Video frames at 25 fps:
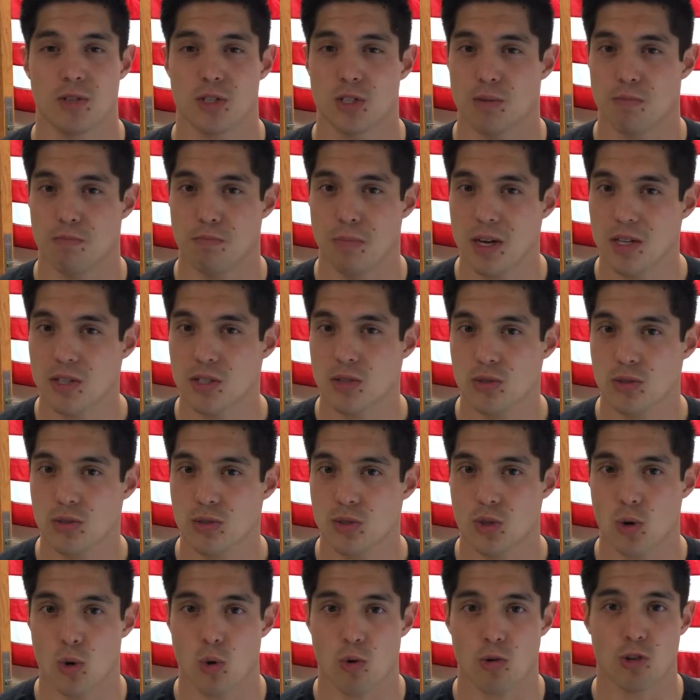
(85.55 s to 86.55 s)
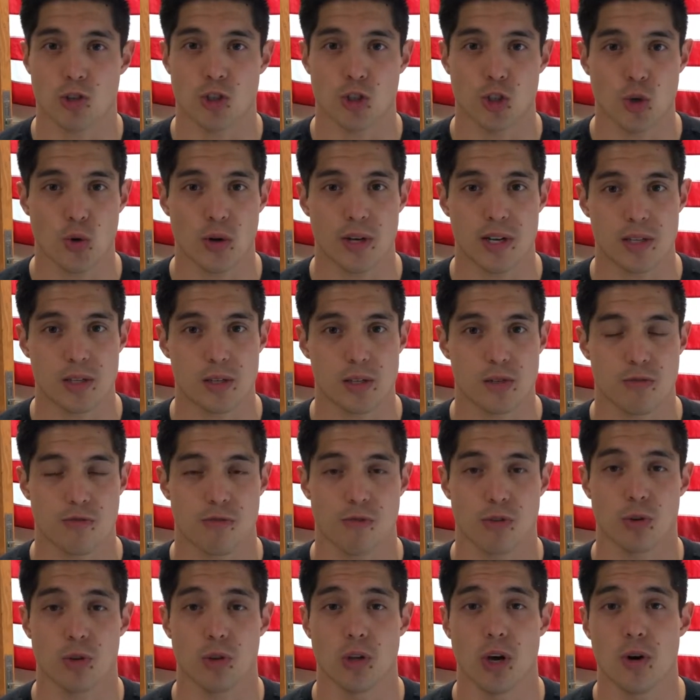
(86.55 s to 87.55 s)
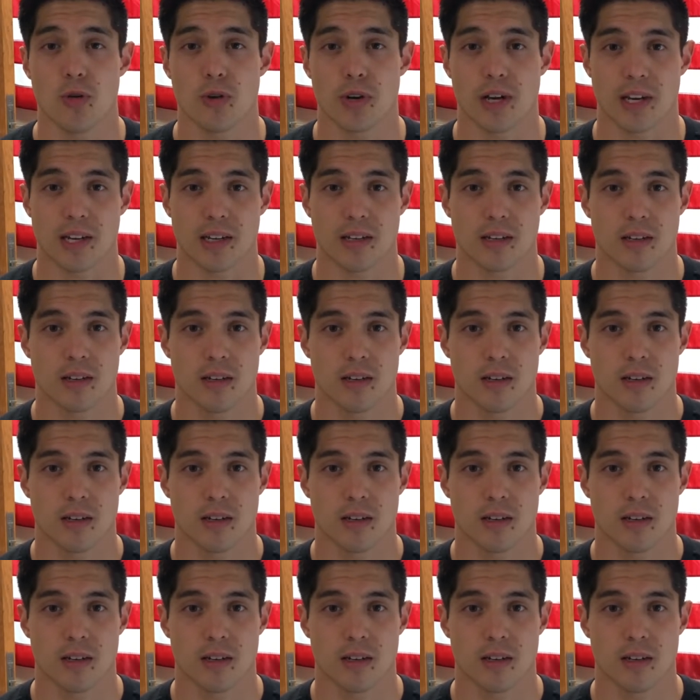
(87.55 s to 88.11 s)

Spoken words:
some muscles or joints for loading